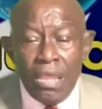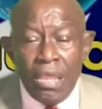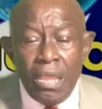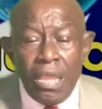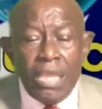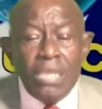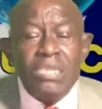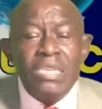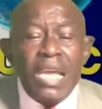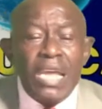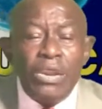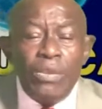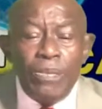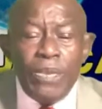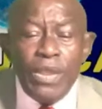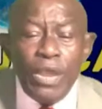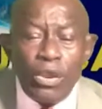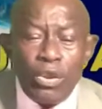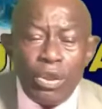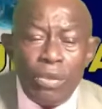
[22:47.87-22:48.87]
It's got to
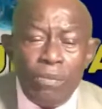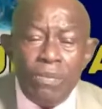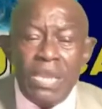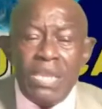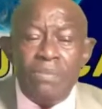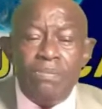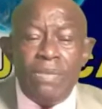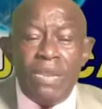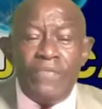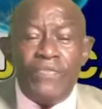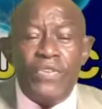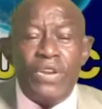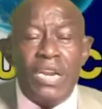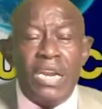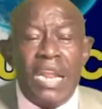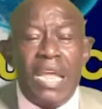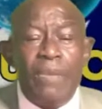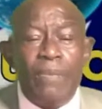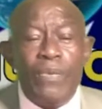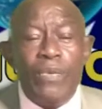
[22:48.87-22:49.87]
be a commitment from the
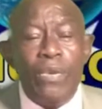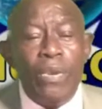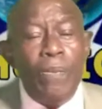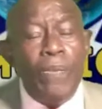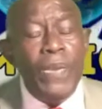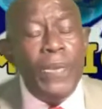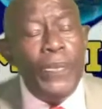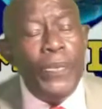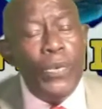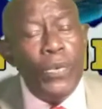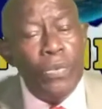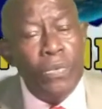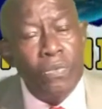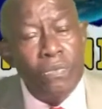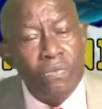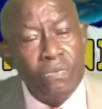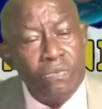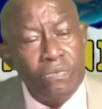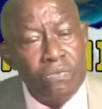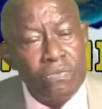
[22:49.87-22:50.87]
Liberian people.
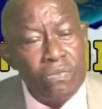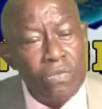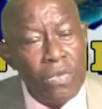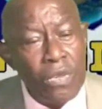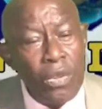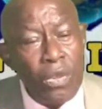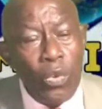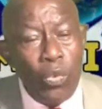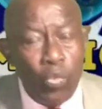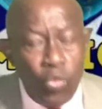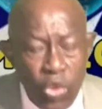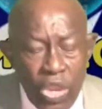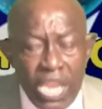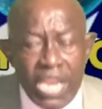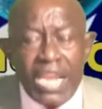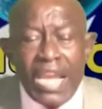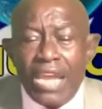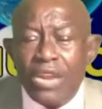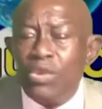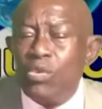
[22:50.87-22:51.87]
We
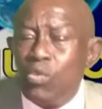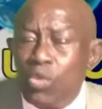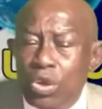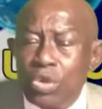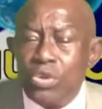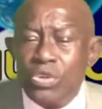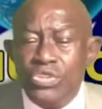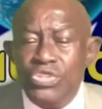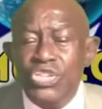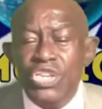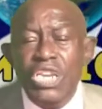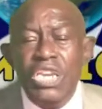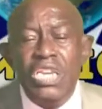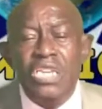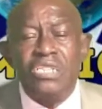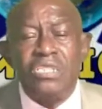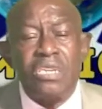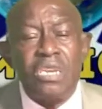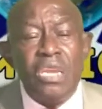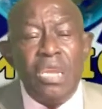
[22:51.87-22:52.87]
got to want to
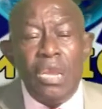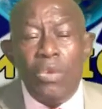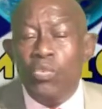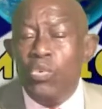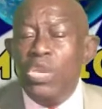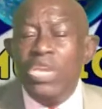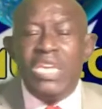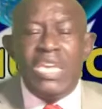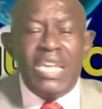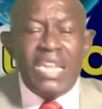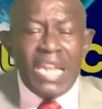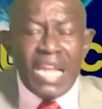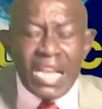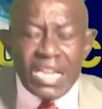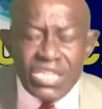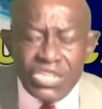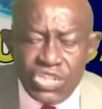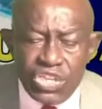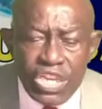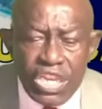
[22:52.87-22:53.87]
change. We
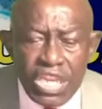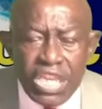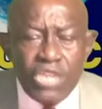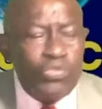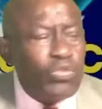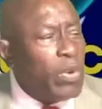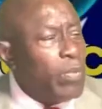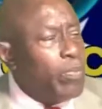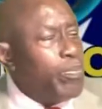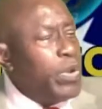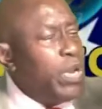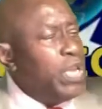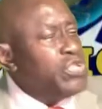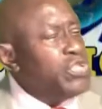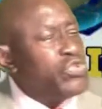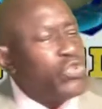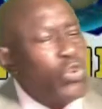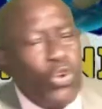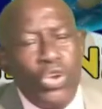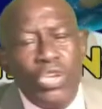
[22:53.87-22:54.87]
cannot change with Prince
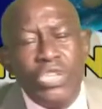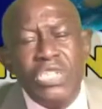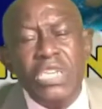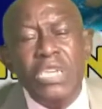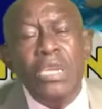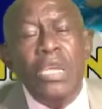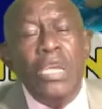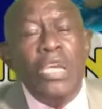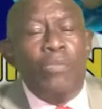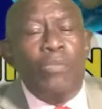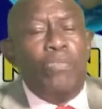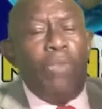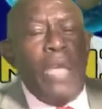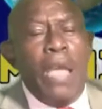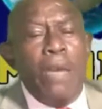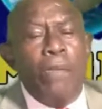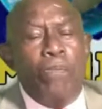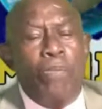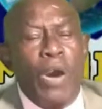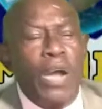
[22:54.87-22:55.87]
Johnson,
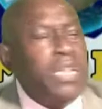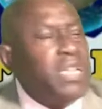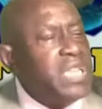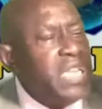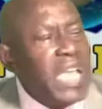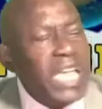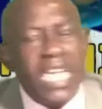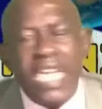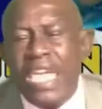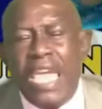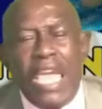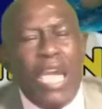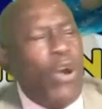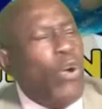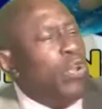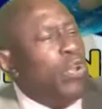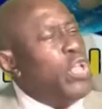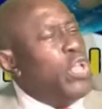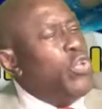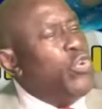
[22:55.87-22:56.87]
butt naked, and
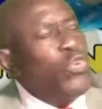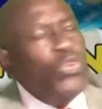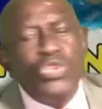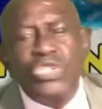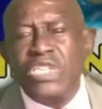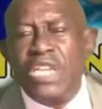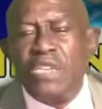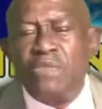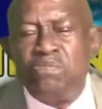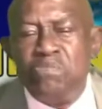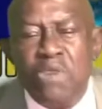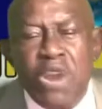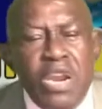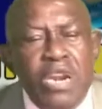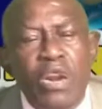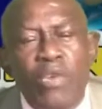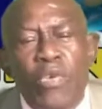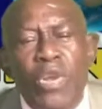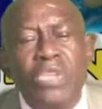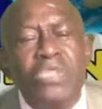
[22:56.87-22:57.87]
all the useless
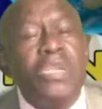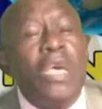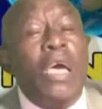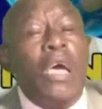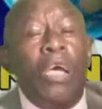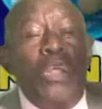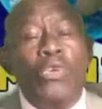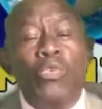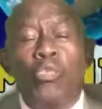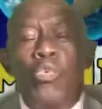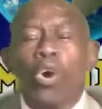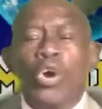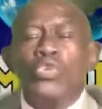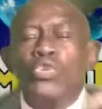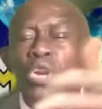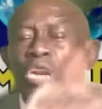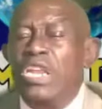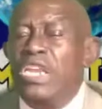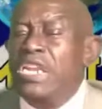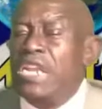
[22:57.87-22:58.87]
murderers want to
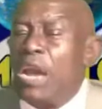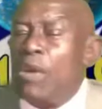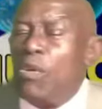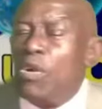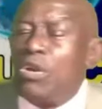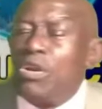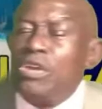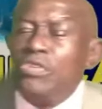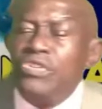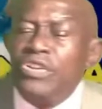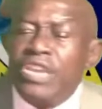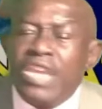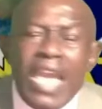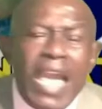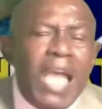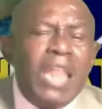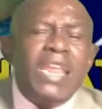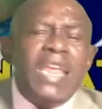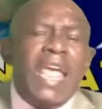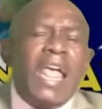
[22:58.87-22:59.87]
lead our country again.
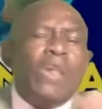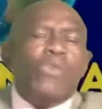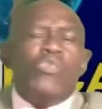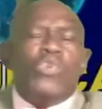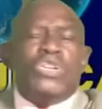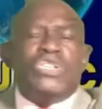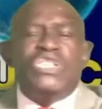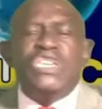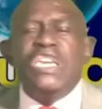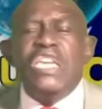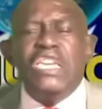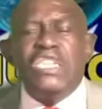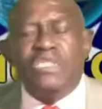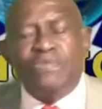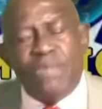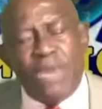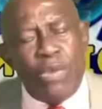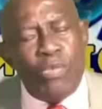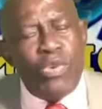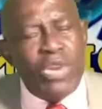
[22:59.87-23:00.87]
How the hell will change,
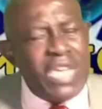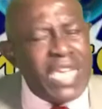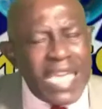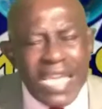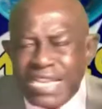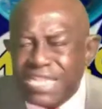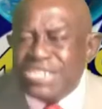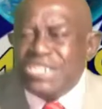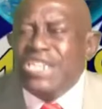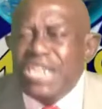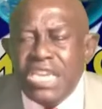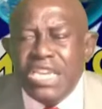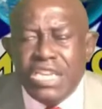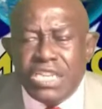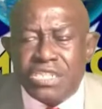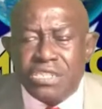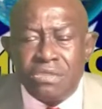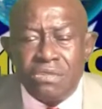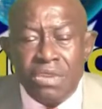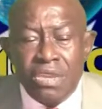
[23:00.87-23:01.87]
man? We can't
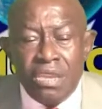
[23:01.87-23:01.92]
change.